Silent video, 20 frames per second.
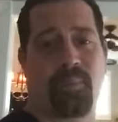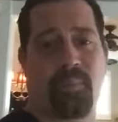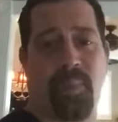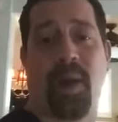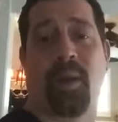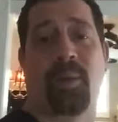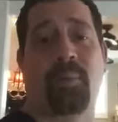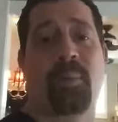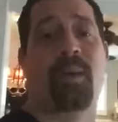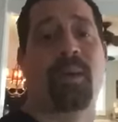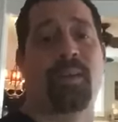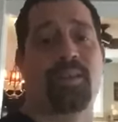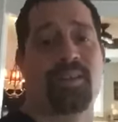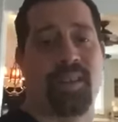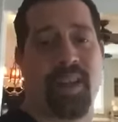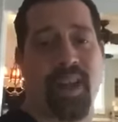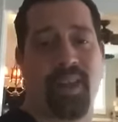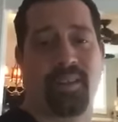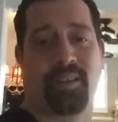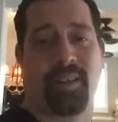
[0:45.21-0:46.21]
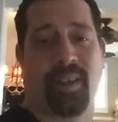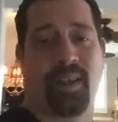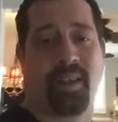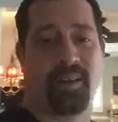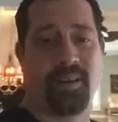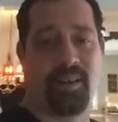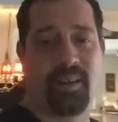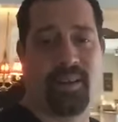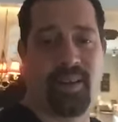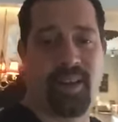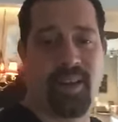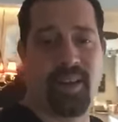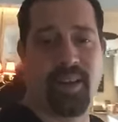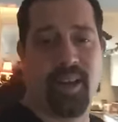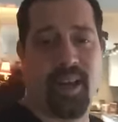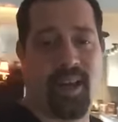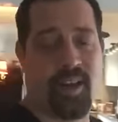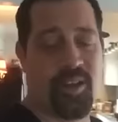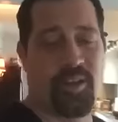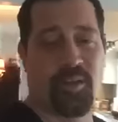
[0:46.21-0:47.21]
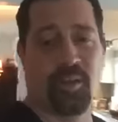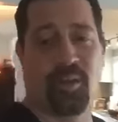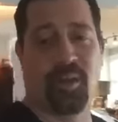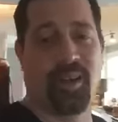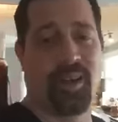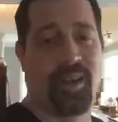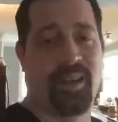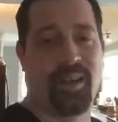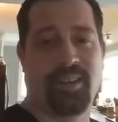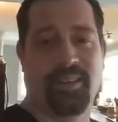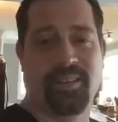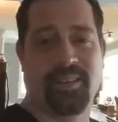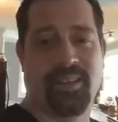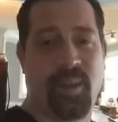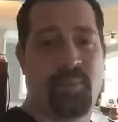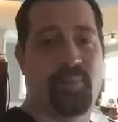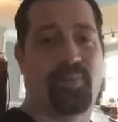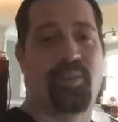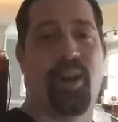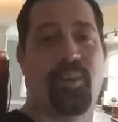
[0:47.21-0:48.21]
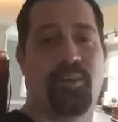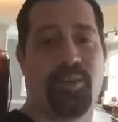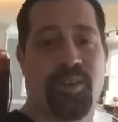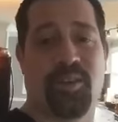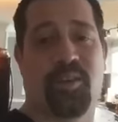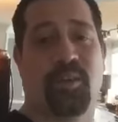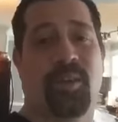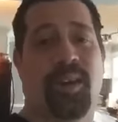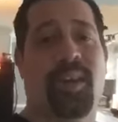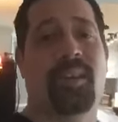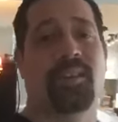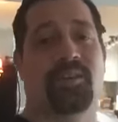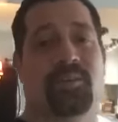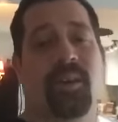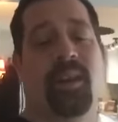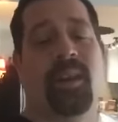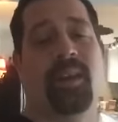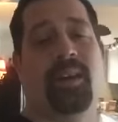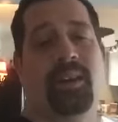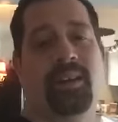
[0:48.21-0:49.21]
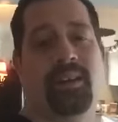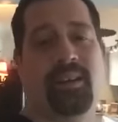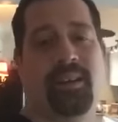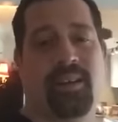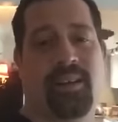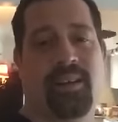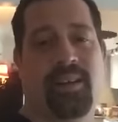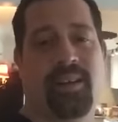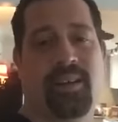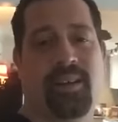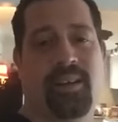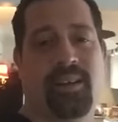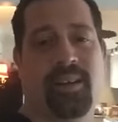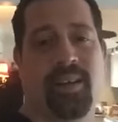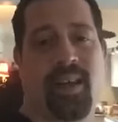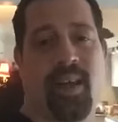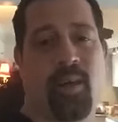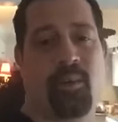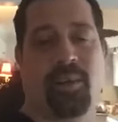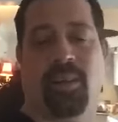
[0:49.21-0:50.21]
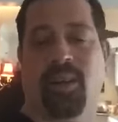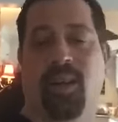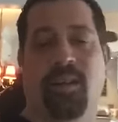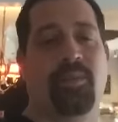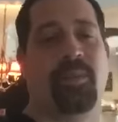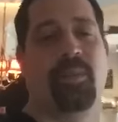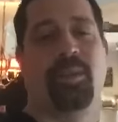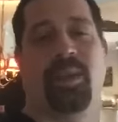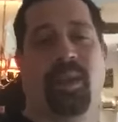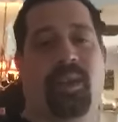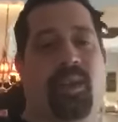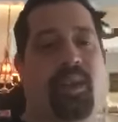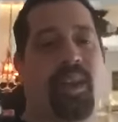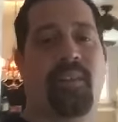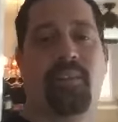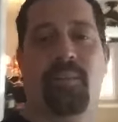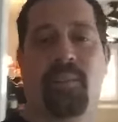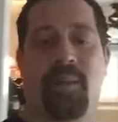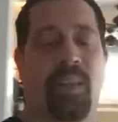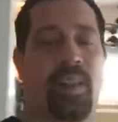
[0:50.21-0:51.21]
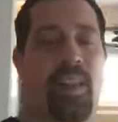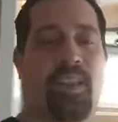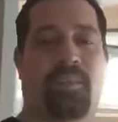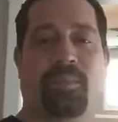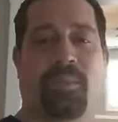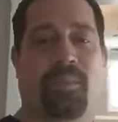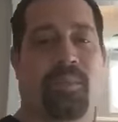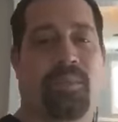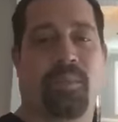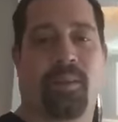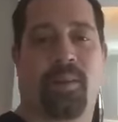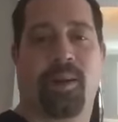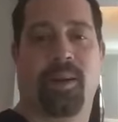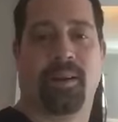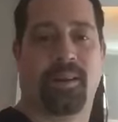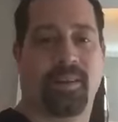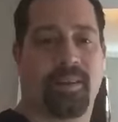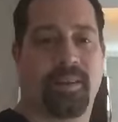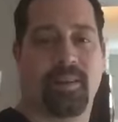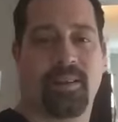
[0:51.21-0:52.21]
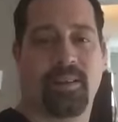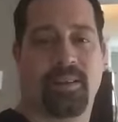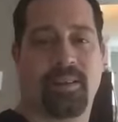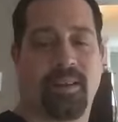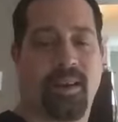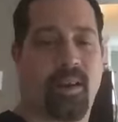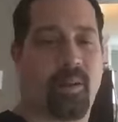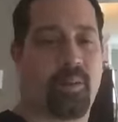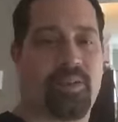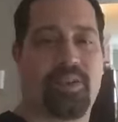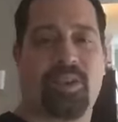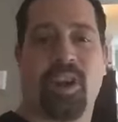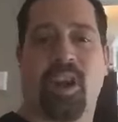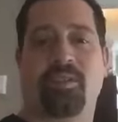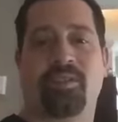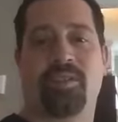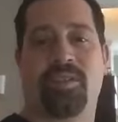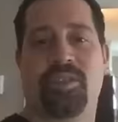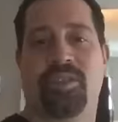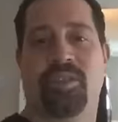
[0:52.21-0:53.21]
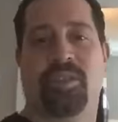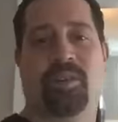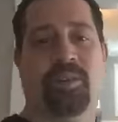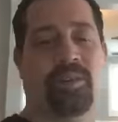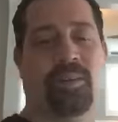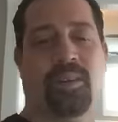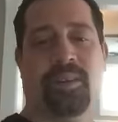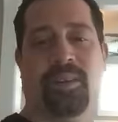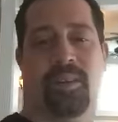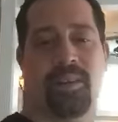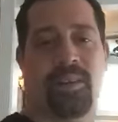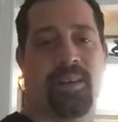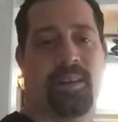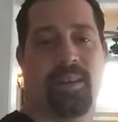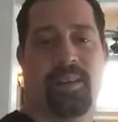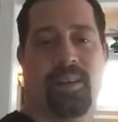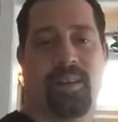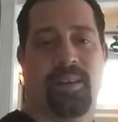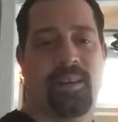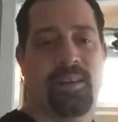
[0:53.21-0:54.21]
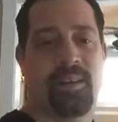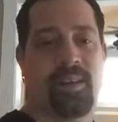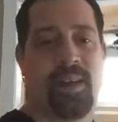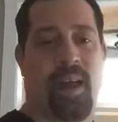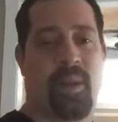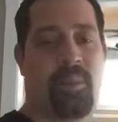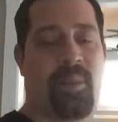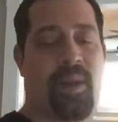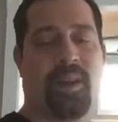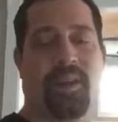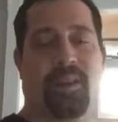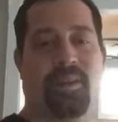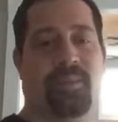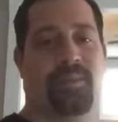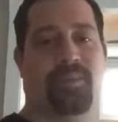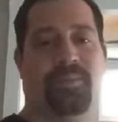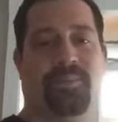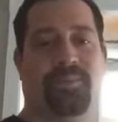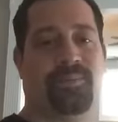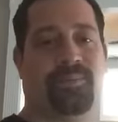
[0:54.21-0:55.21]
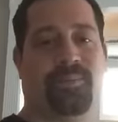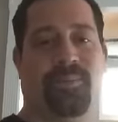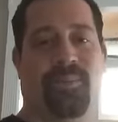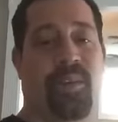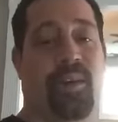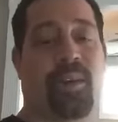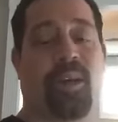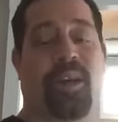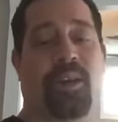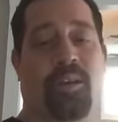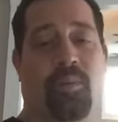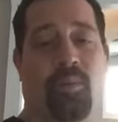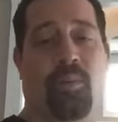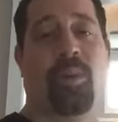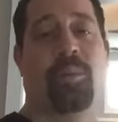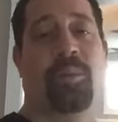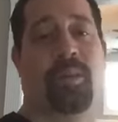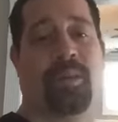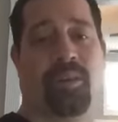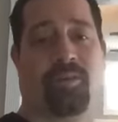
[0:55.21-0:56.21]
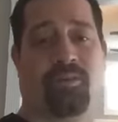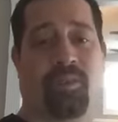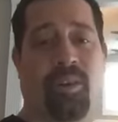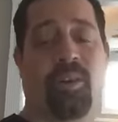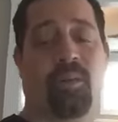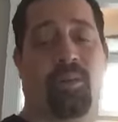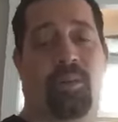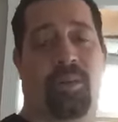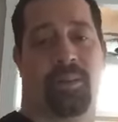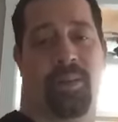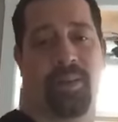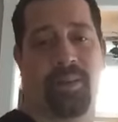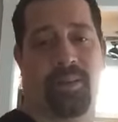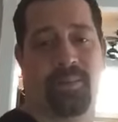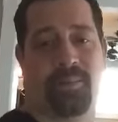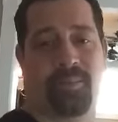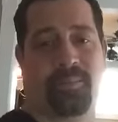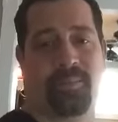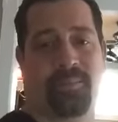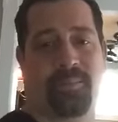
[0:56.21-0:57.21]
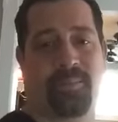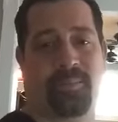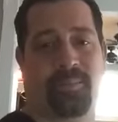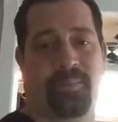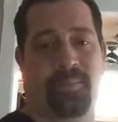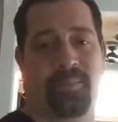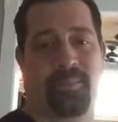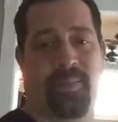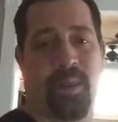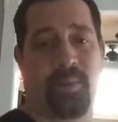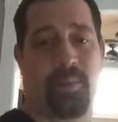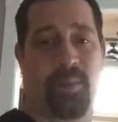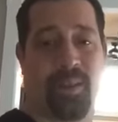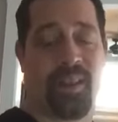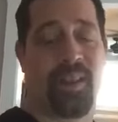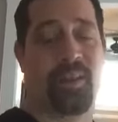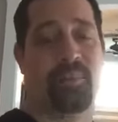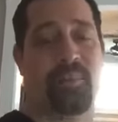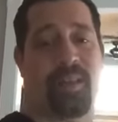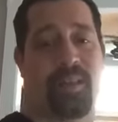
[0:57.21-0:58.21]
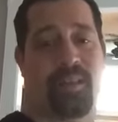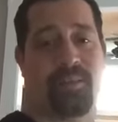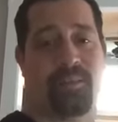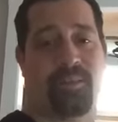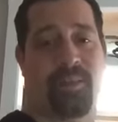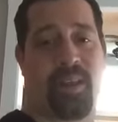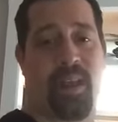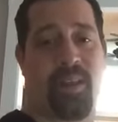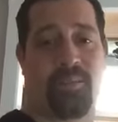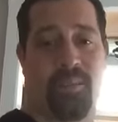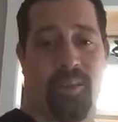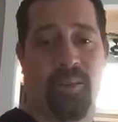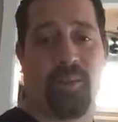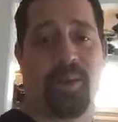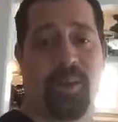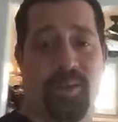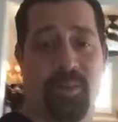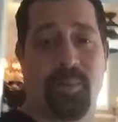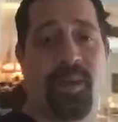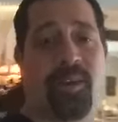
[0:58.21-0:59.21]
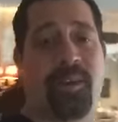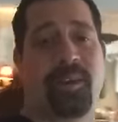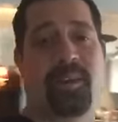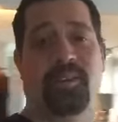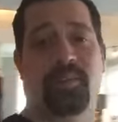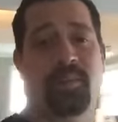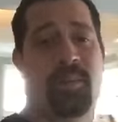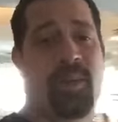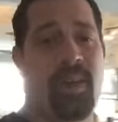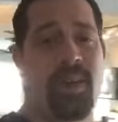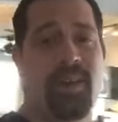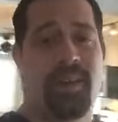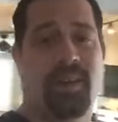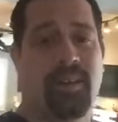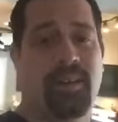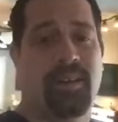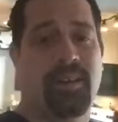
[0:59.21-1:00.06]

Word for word: better person out there. And Julia, I promise you it is me. I will love you like you've never been loved before. I will cherish you. I'll make you f- feel like a woman, a real woman. And believe me, after you experience me,